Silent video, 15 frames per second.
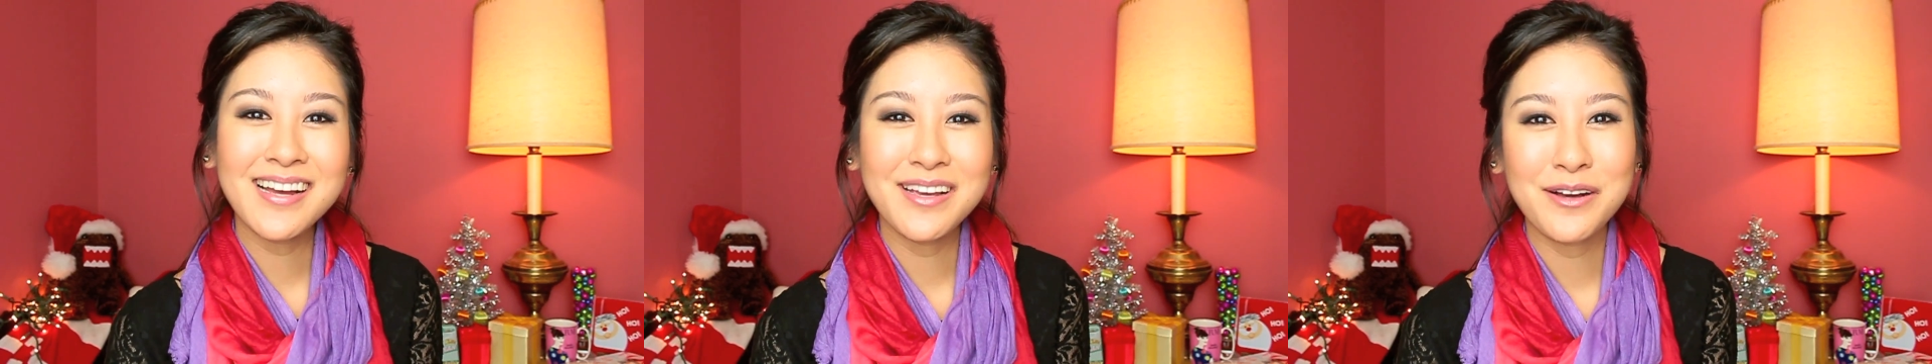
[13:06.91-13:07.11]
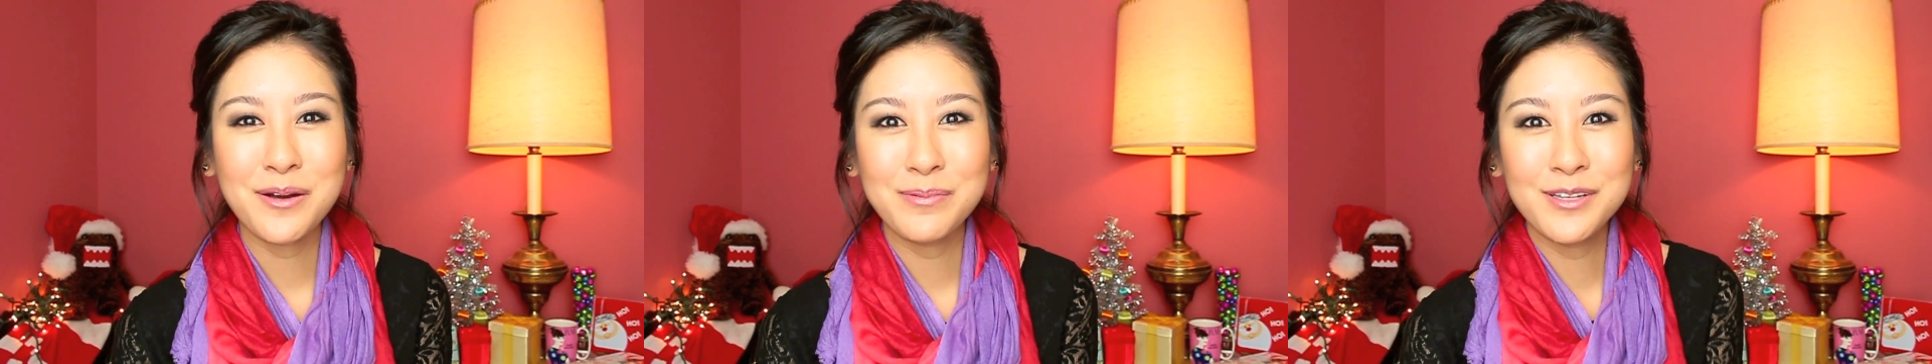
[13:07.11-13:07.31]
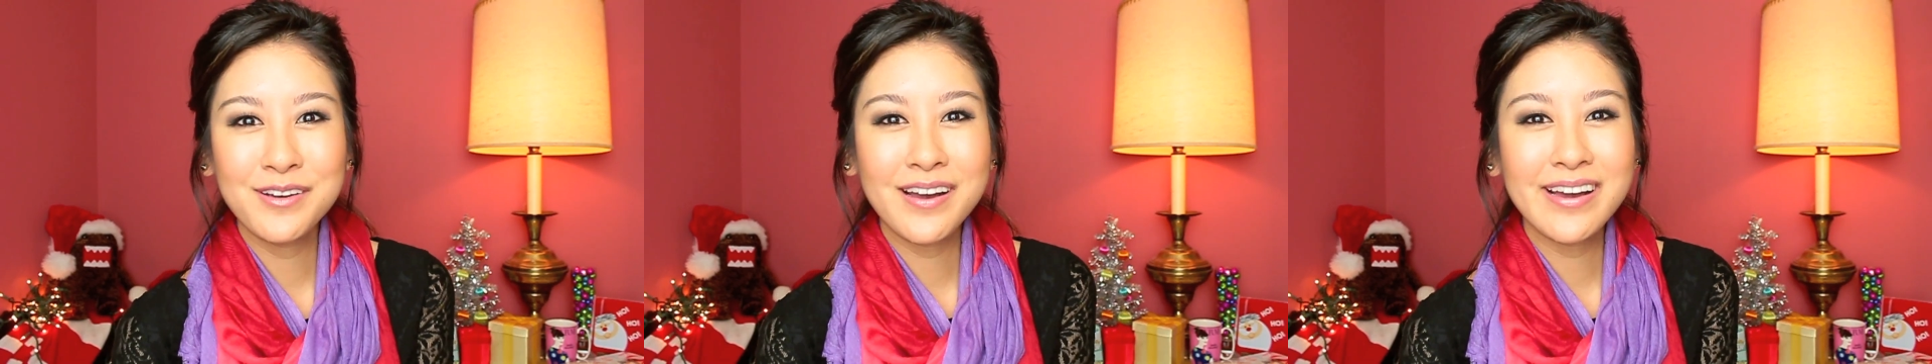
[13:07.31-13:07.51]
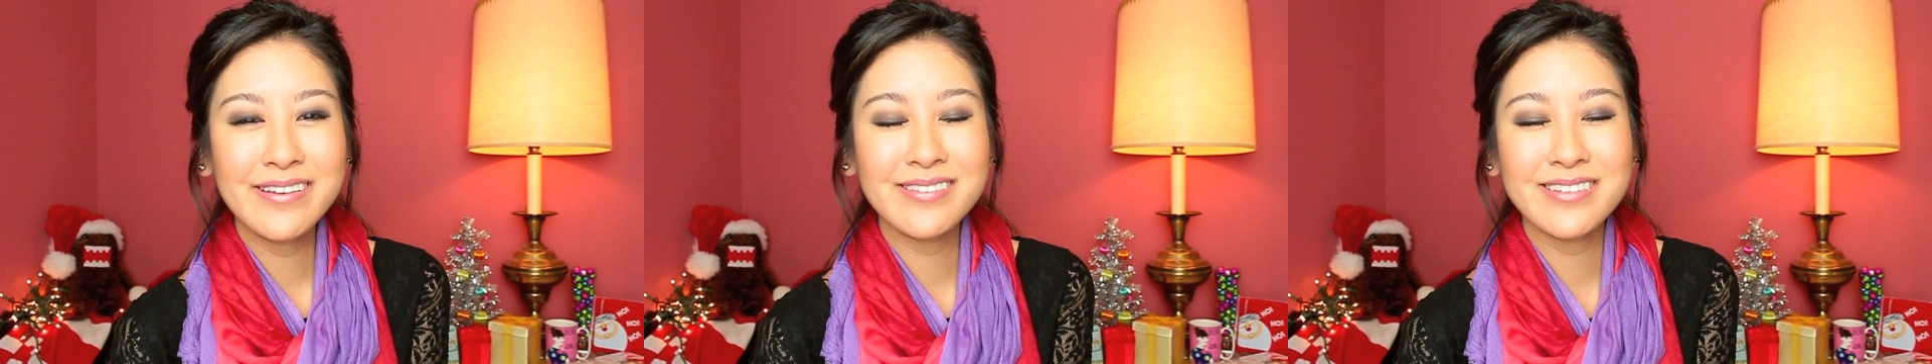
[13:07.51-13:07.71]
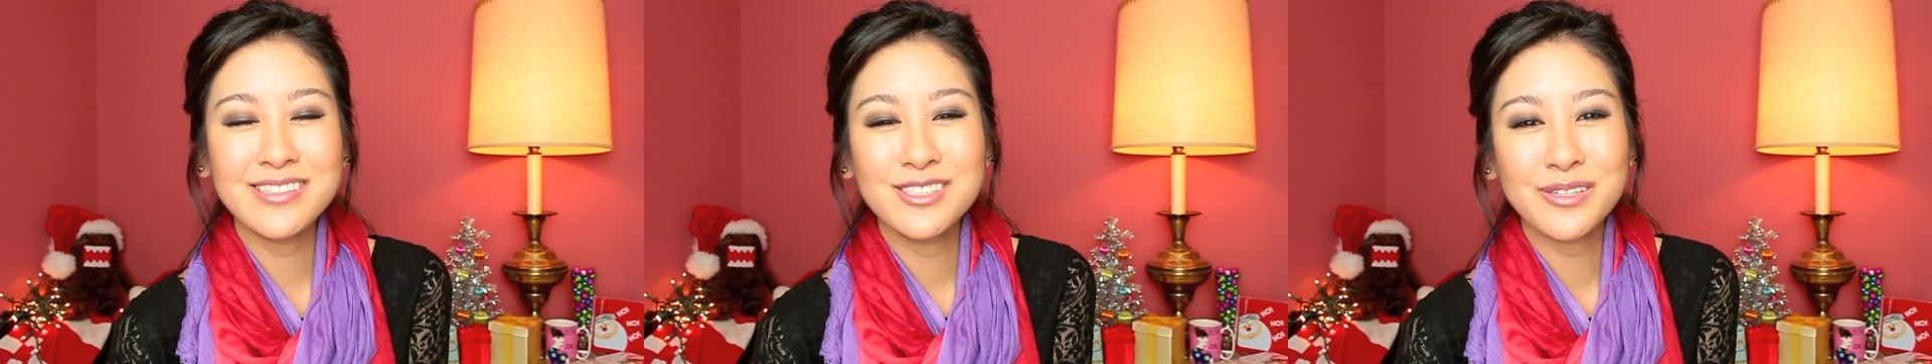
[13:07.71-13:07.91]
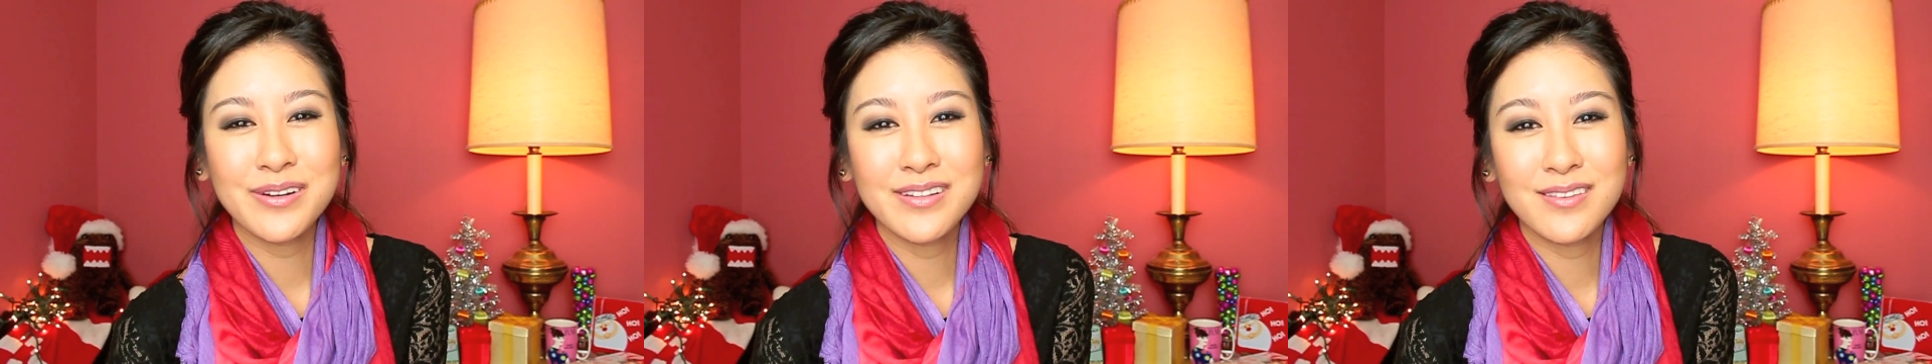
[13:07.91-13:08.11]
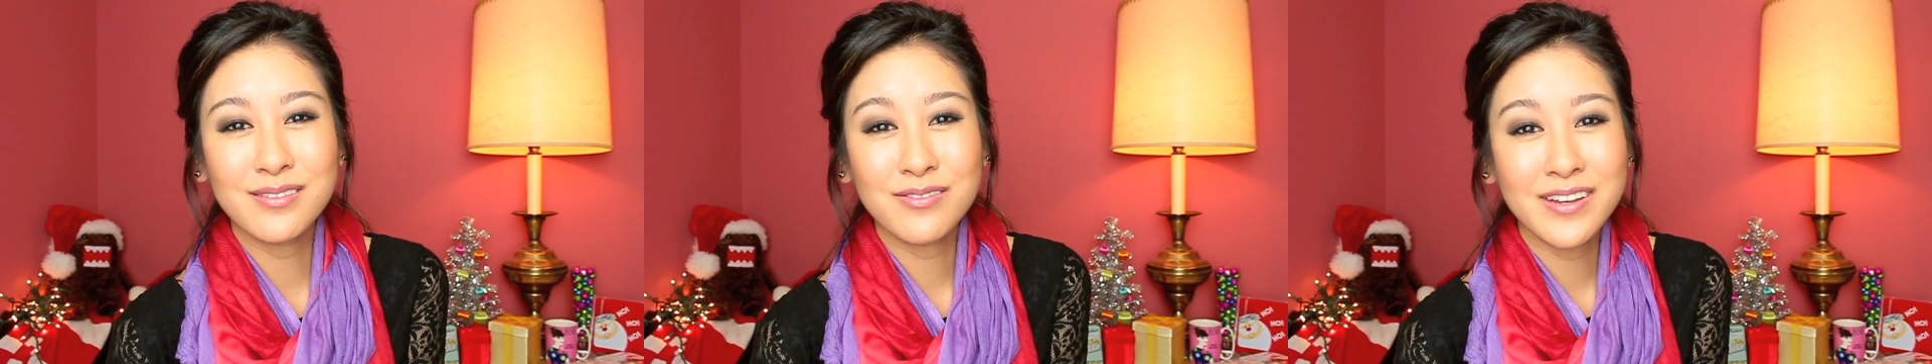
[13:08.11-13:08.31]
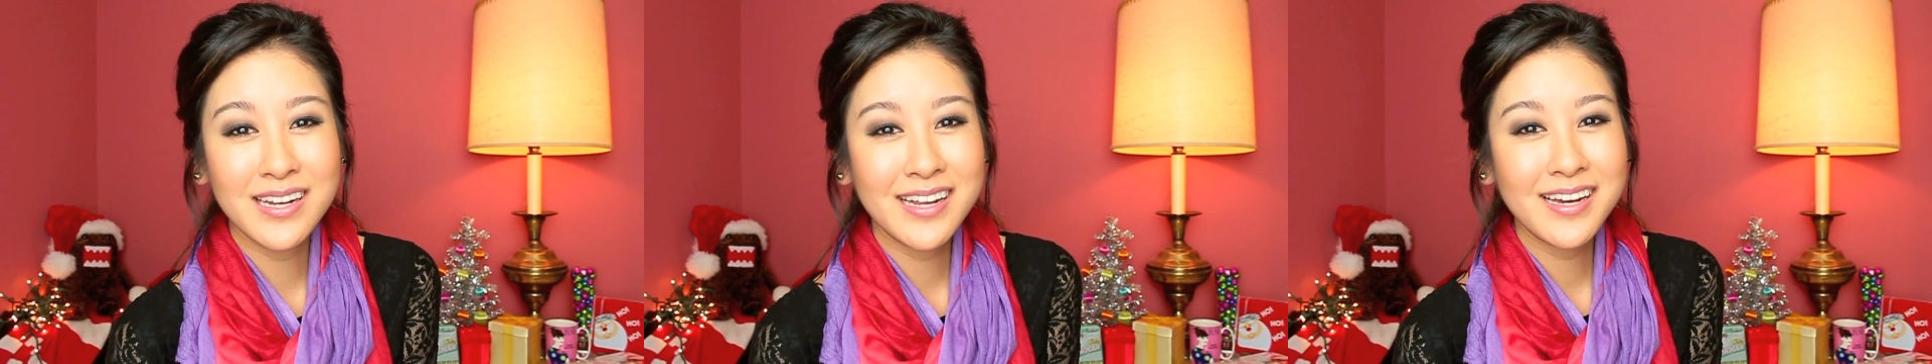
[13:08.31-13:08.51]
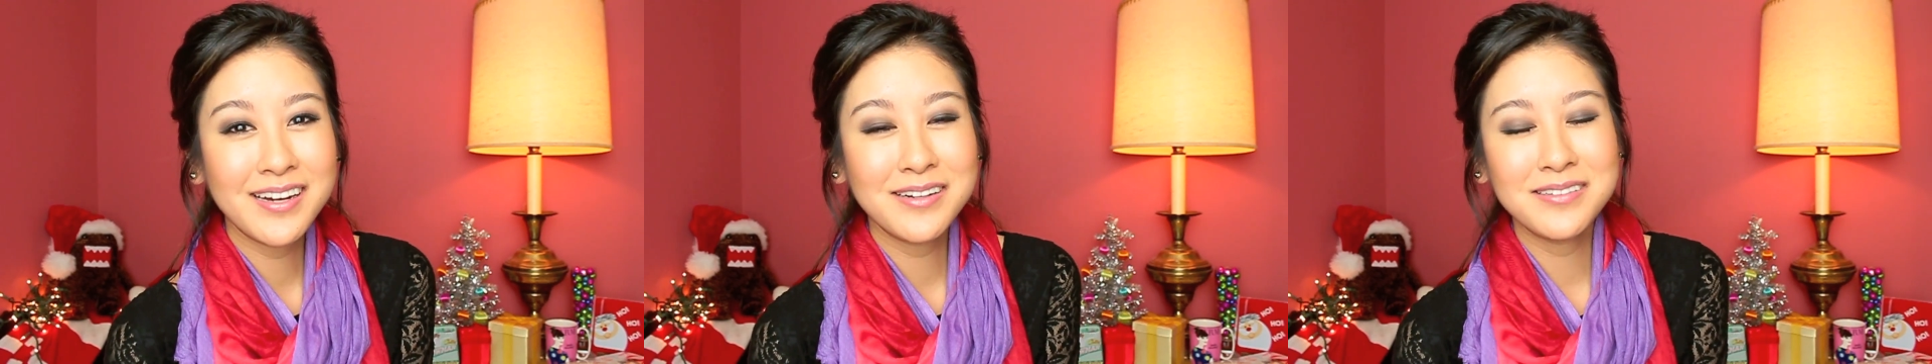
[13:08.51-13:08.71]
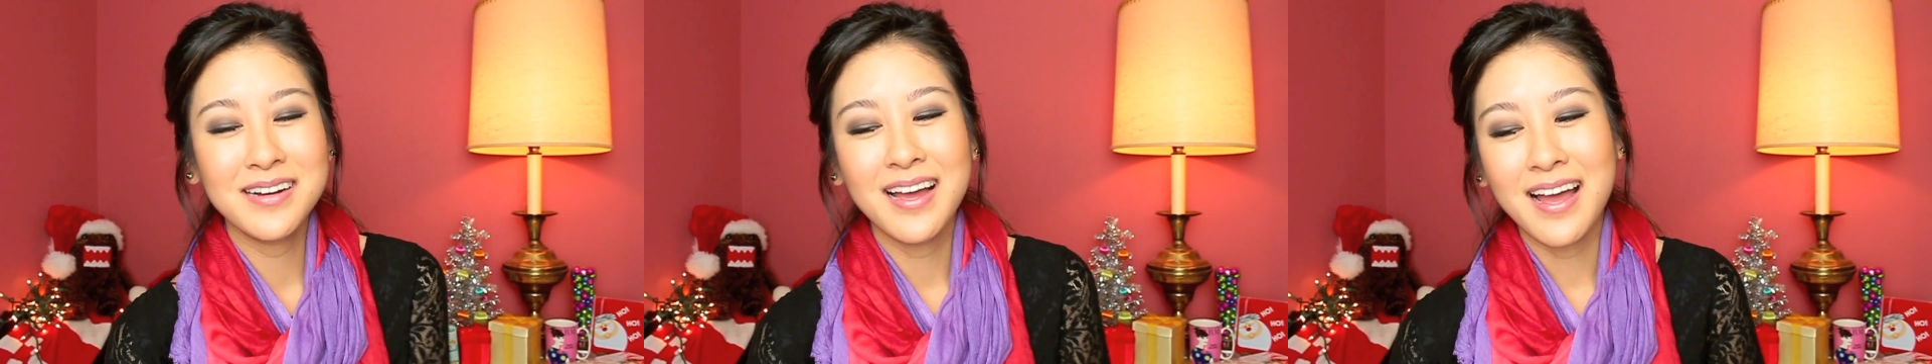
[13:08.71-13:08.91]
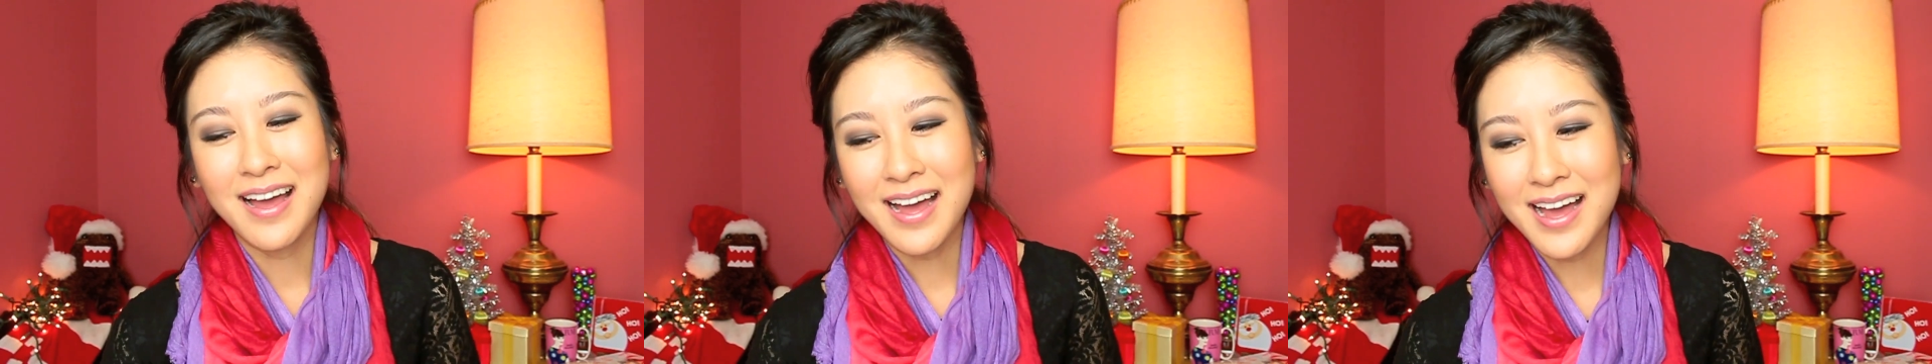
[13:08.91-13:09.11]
I hope you guys enjoyed this video.